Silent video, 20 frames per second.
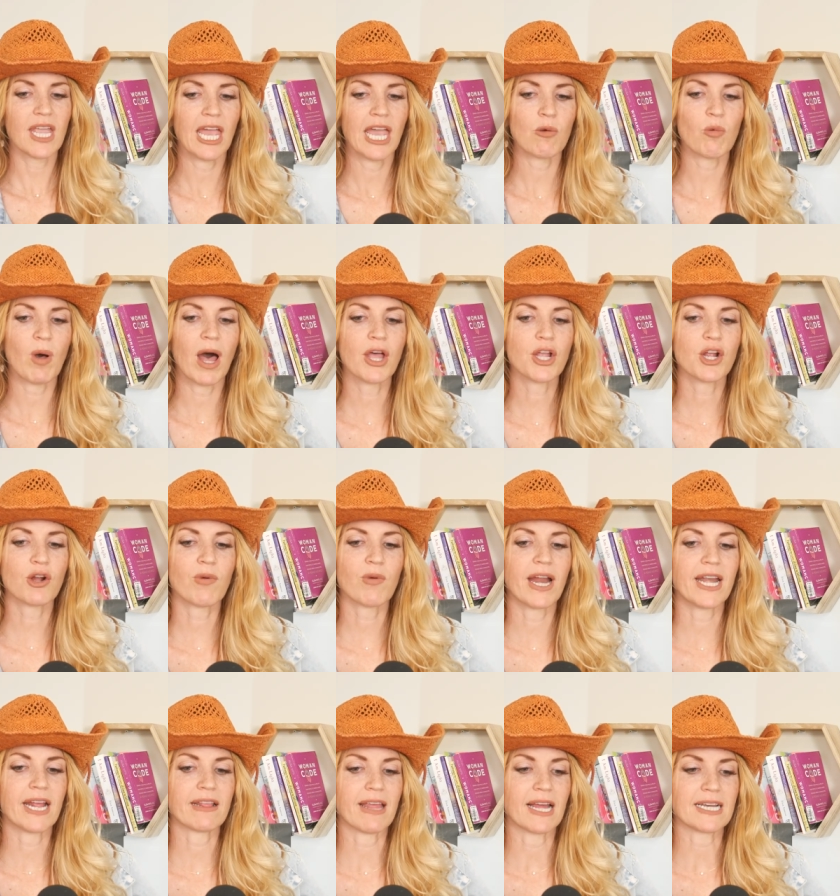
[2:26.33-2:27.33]
And while you're
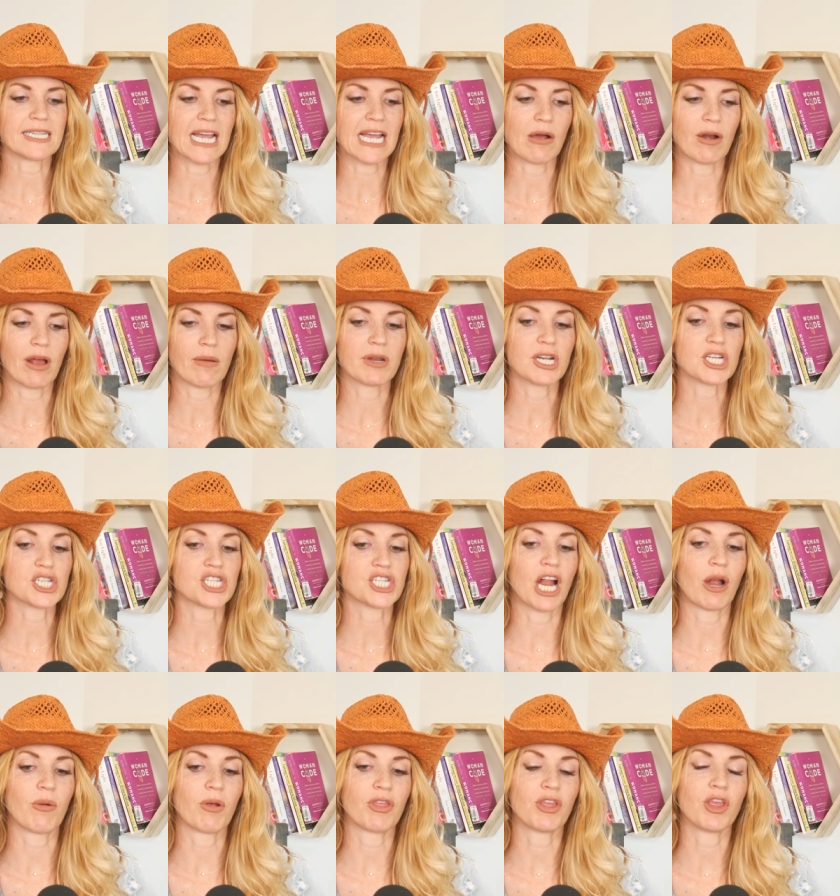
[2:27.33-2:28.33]
writing that down, I'm going to
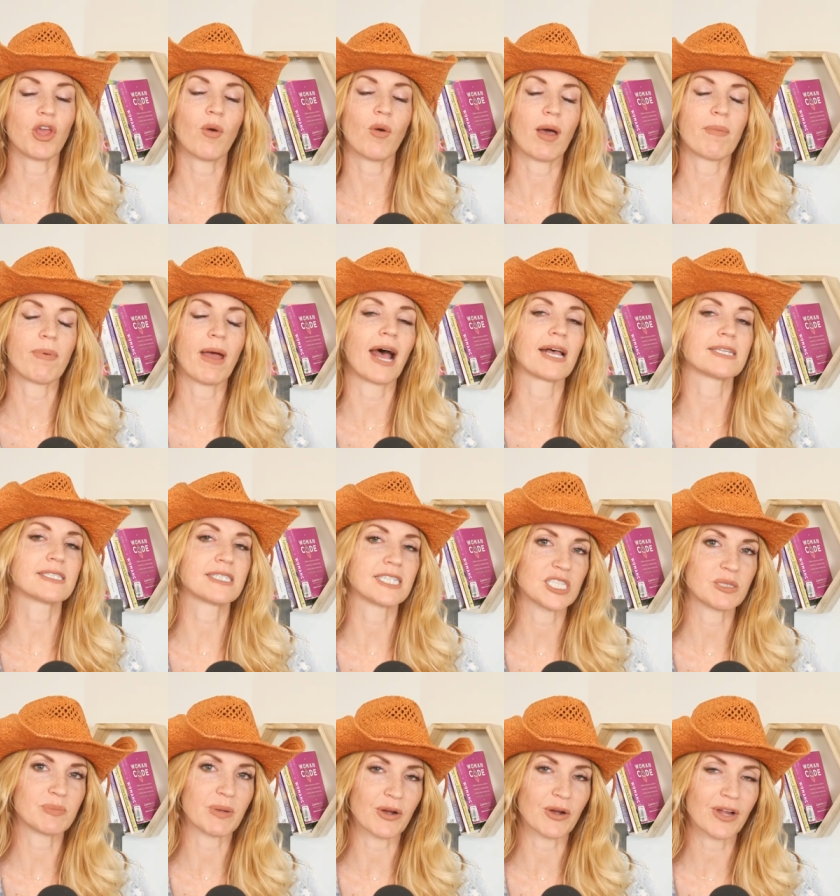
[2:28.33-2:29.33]
share with you a past
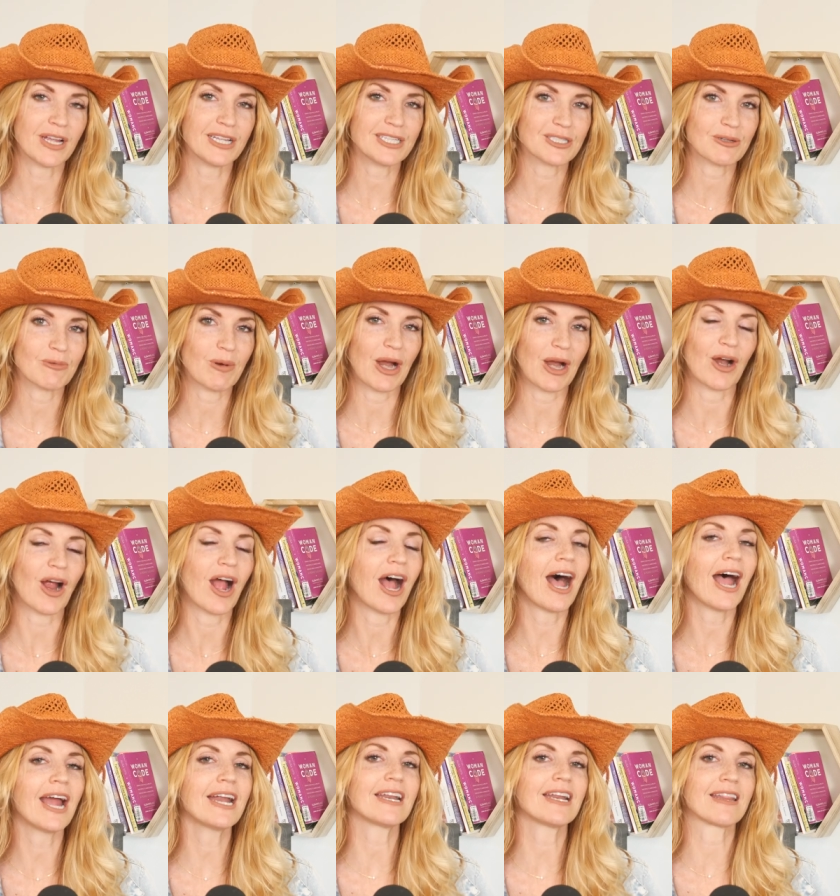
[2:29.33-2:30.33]
experience where
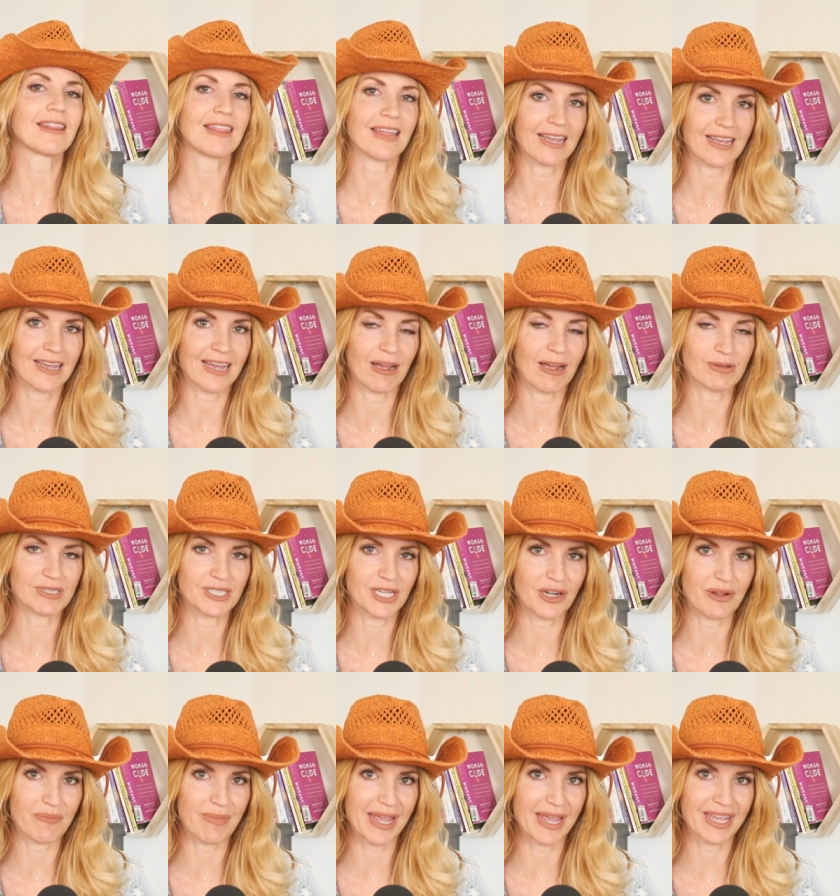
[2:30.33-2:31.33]
I didn't think I was
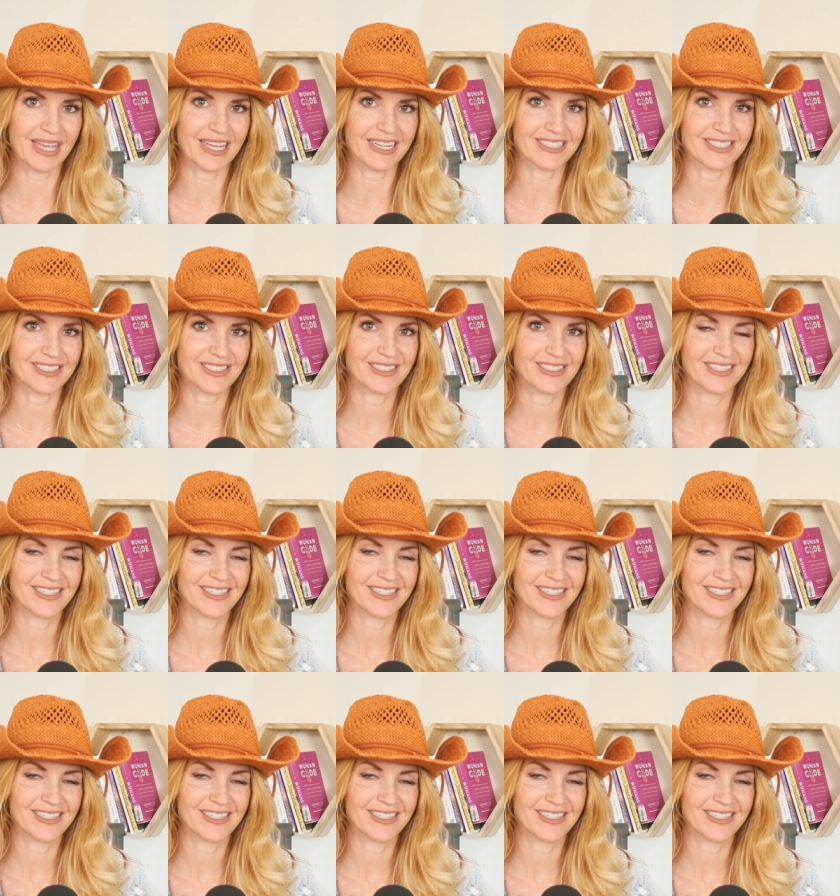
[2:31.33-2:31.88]
going to make it.